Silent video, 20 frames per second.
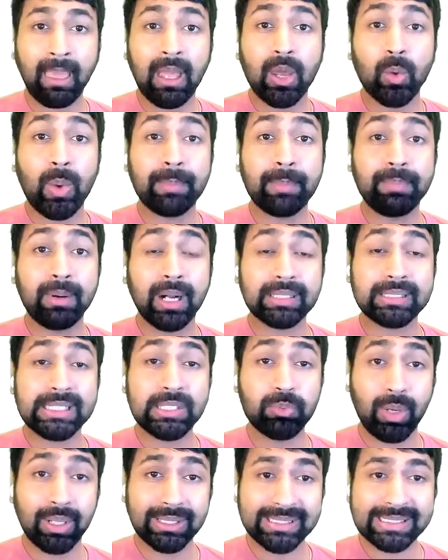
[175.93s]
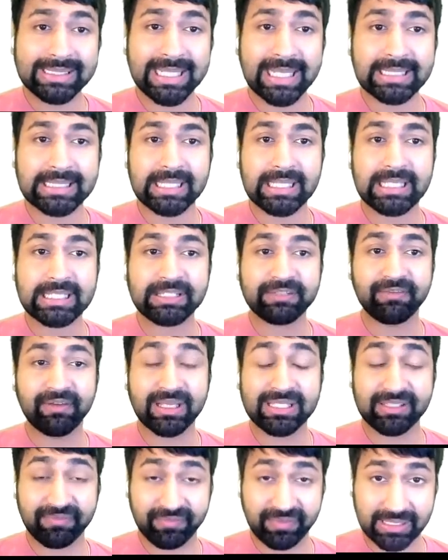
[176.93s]
where party 1's data is
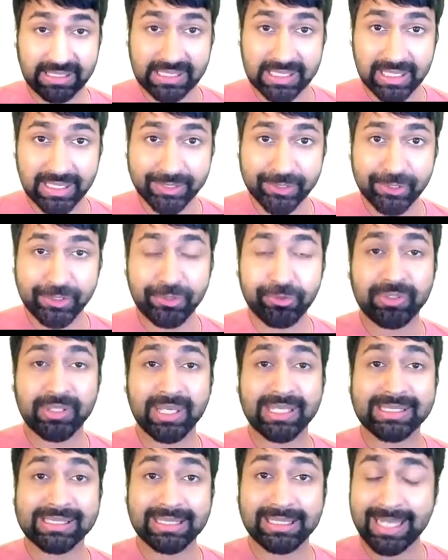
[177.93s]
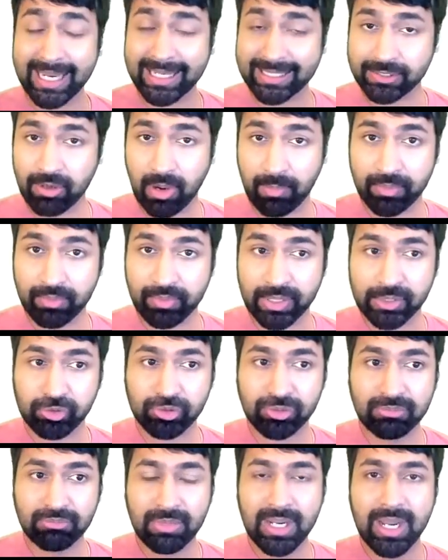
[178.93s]
first filtered using a select
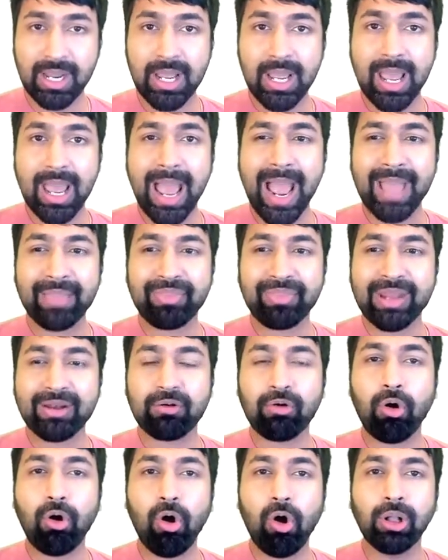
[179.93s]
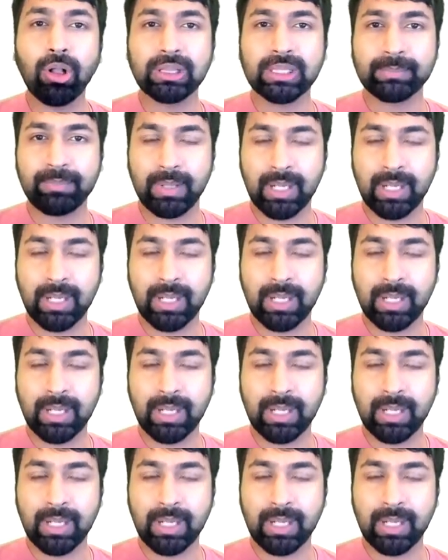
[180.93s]
operation, and then all the